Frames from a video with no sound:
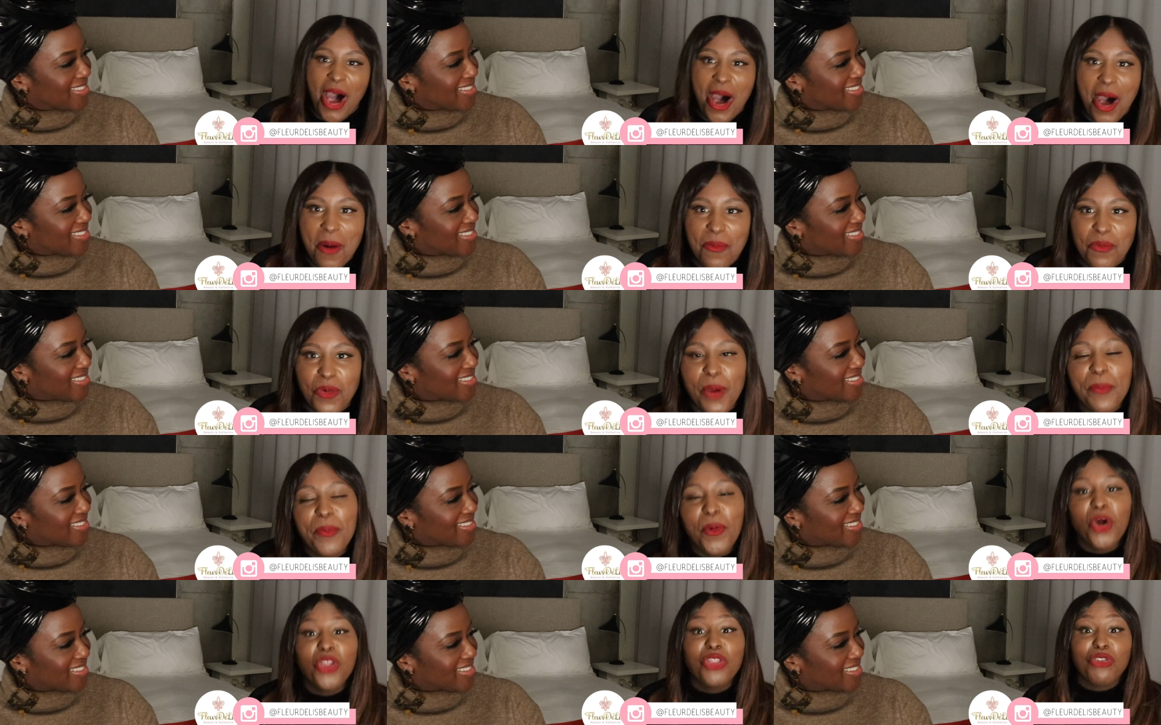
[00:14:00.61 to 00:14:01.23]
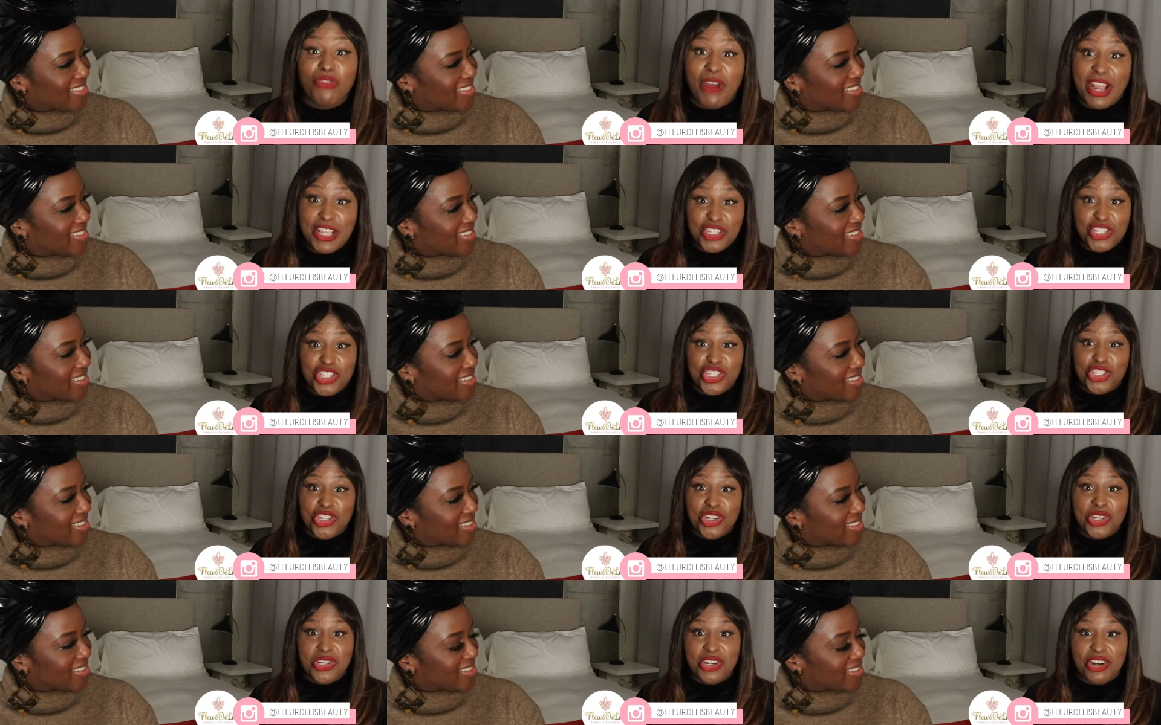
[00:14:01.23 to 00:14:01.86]
Speaker 1: Um, we're both
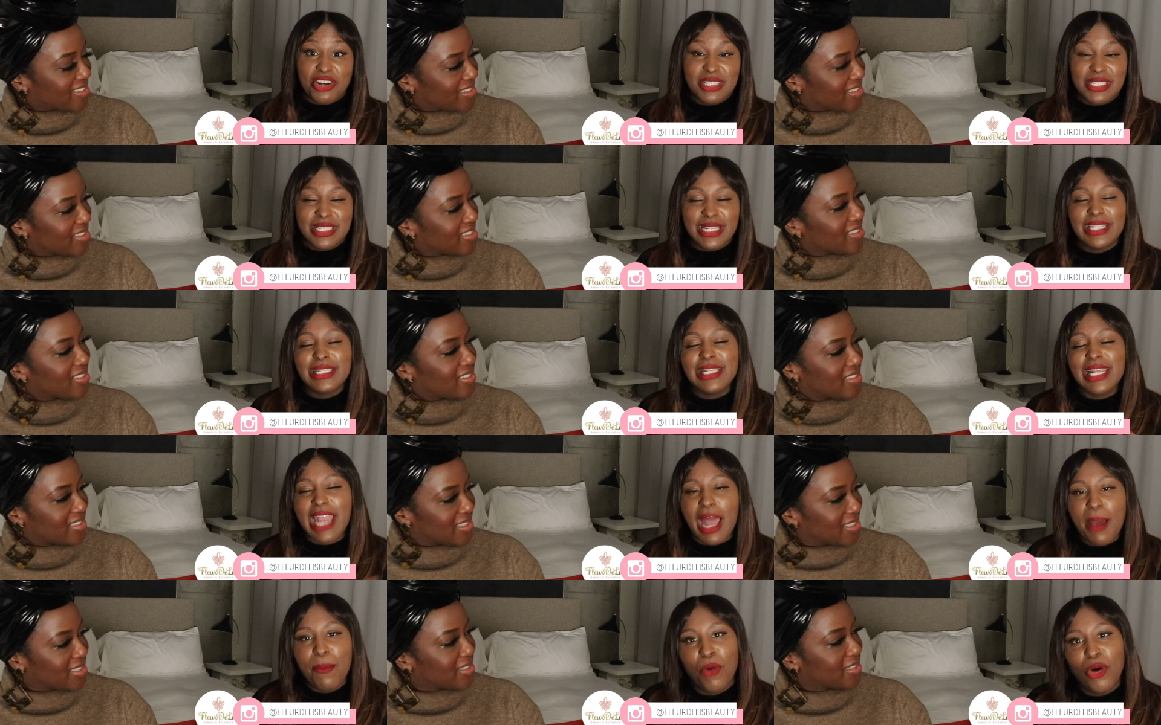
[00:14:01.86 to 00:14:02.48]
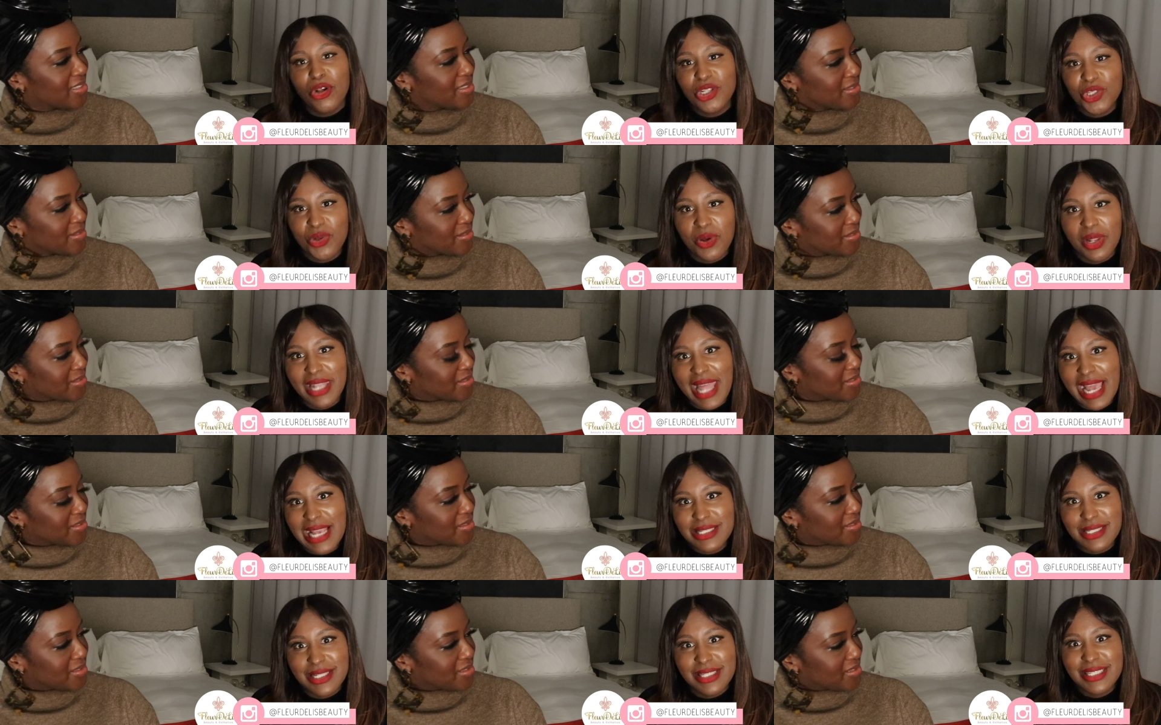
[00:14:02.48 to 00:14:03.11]
registered nurses and I'm also a
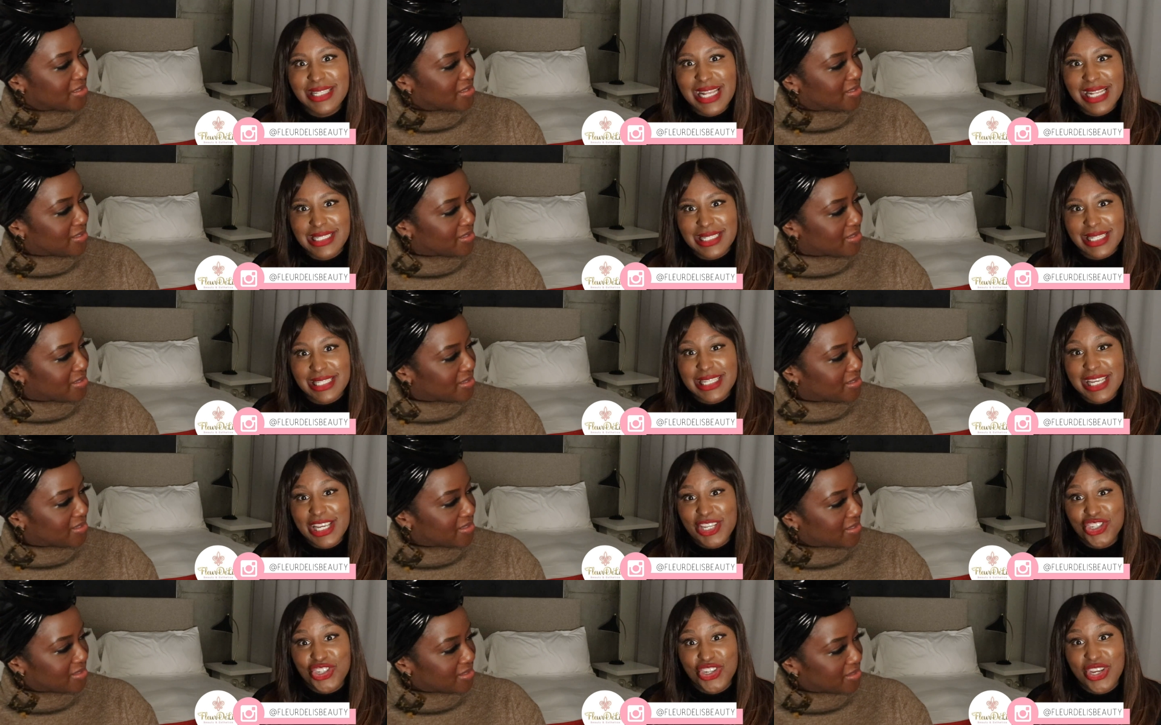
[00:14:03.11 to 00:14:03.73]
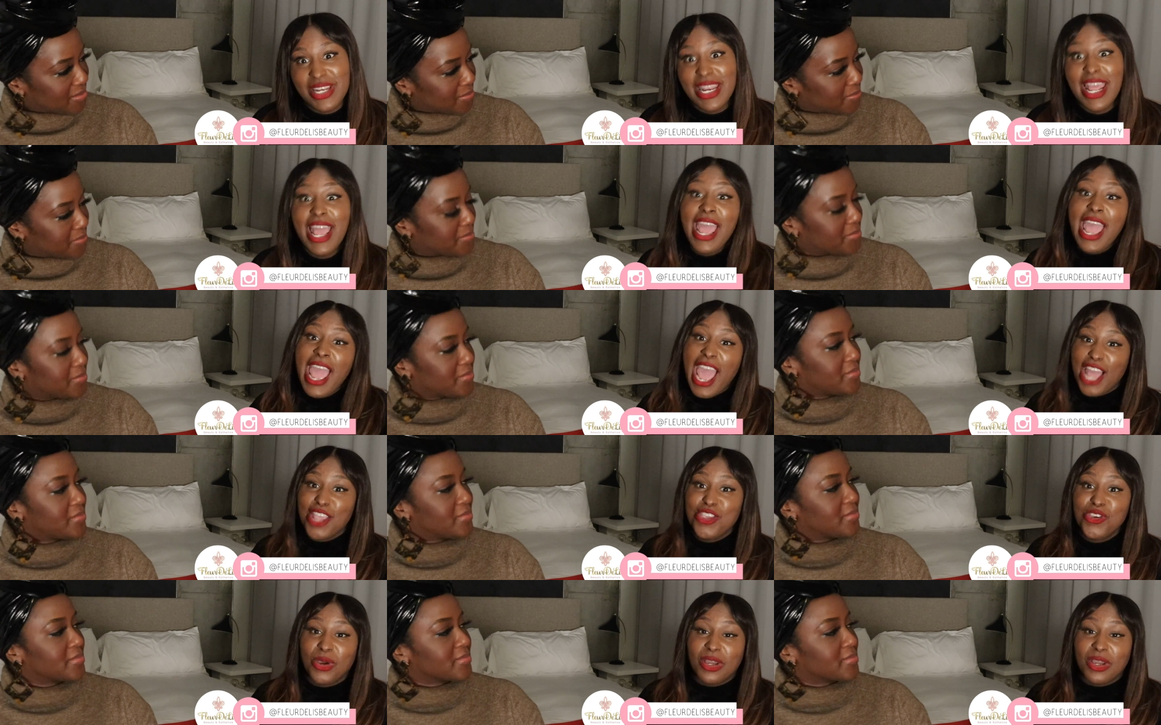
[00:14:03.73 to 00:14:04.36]
licensed esthetician. And